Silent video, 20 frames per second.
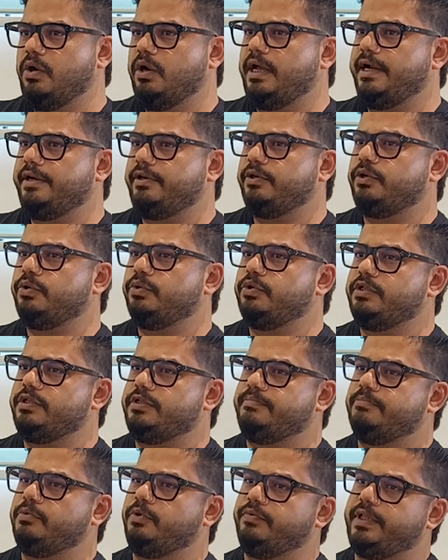All I had to do
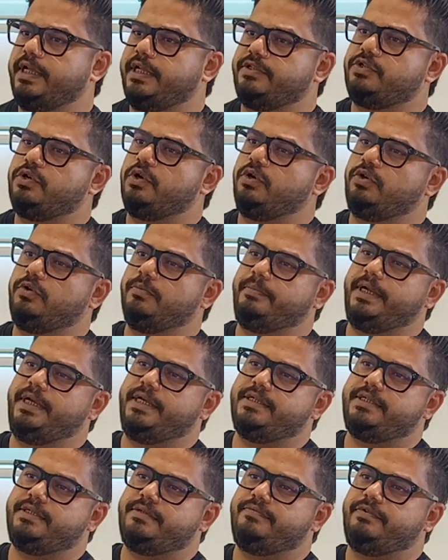is move that stock
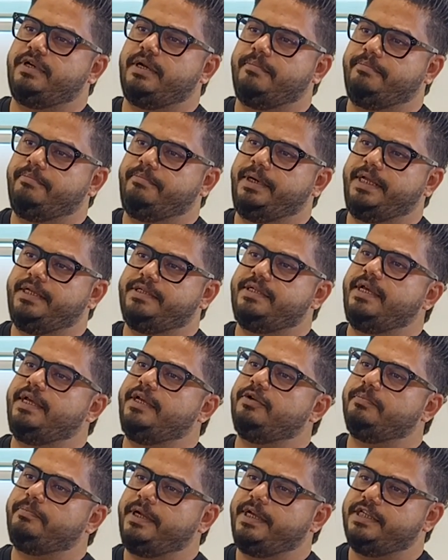from place A
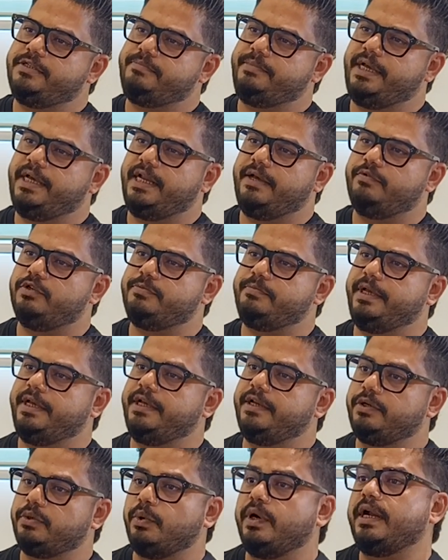to place B, and I was
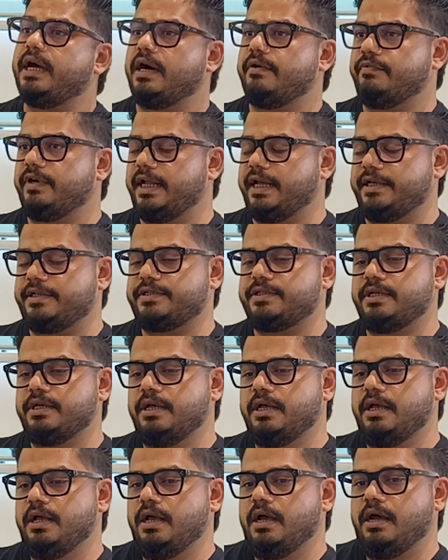making 2.5 lakhs.
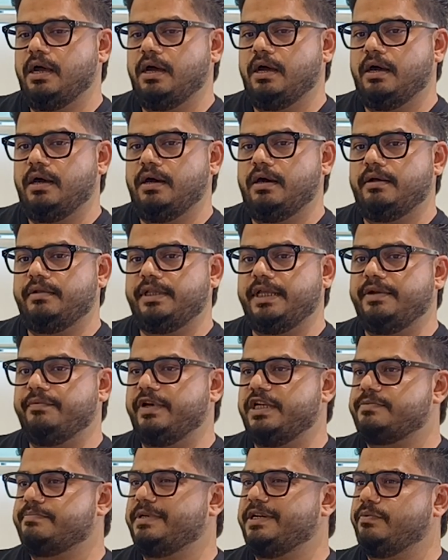The
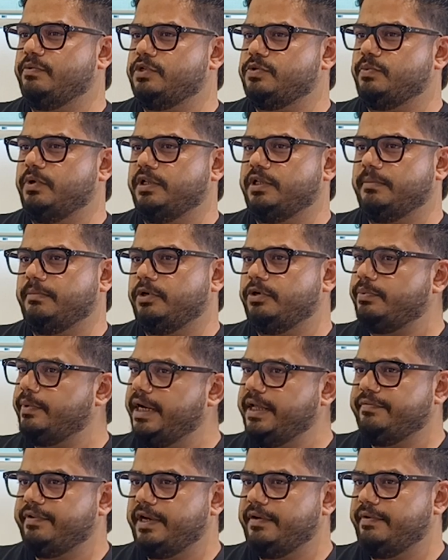investment was worth about
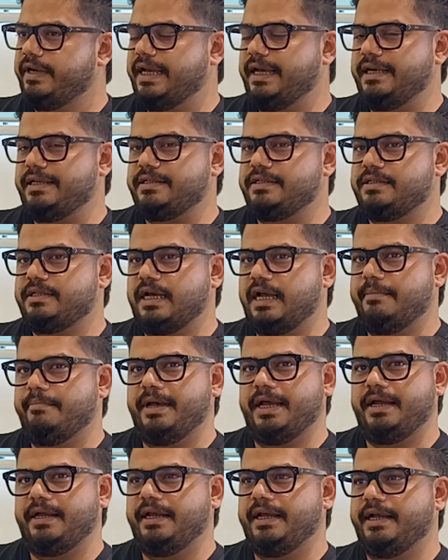25 lakhs. I
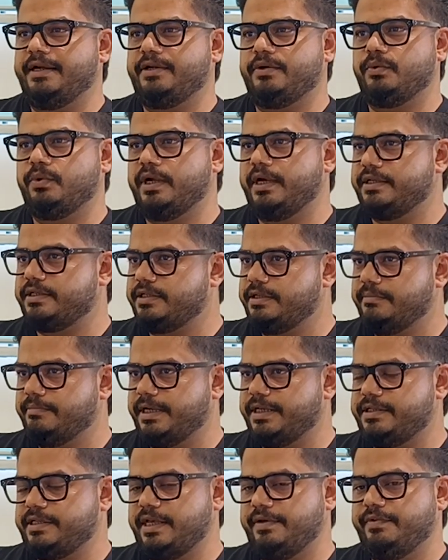barely had 2 lakhs in
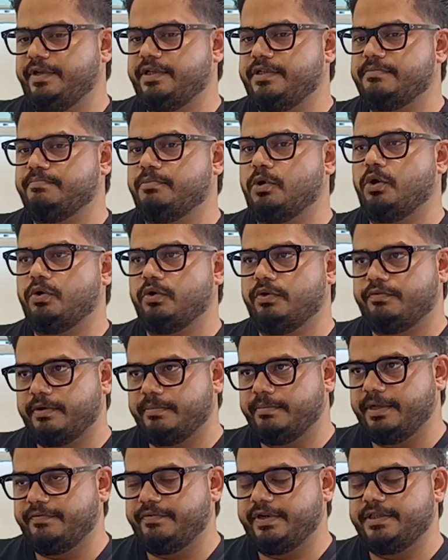my savings, borrowed
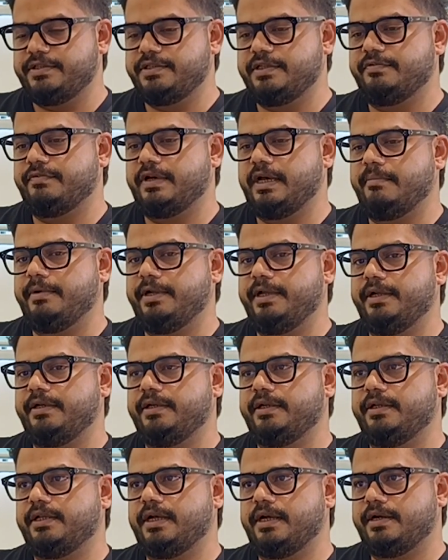from my friends and family and
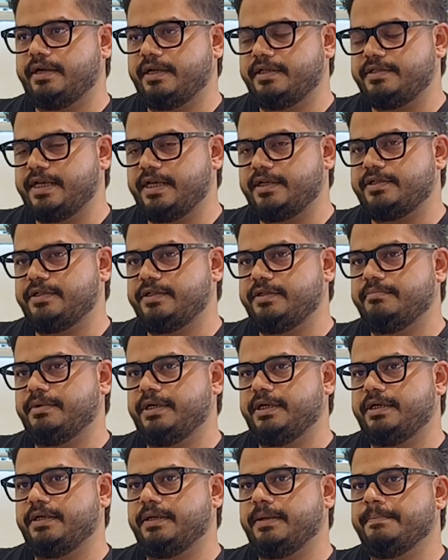did that transaction.
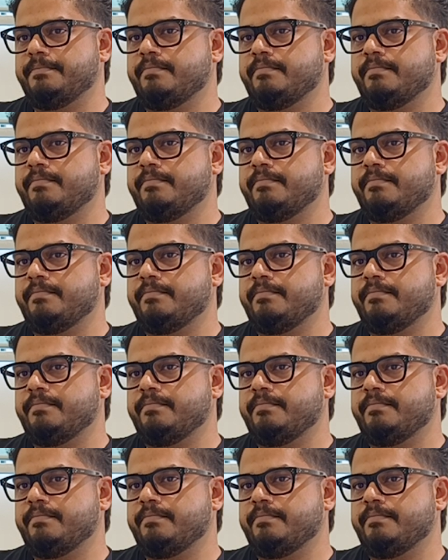But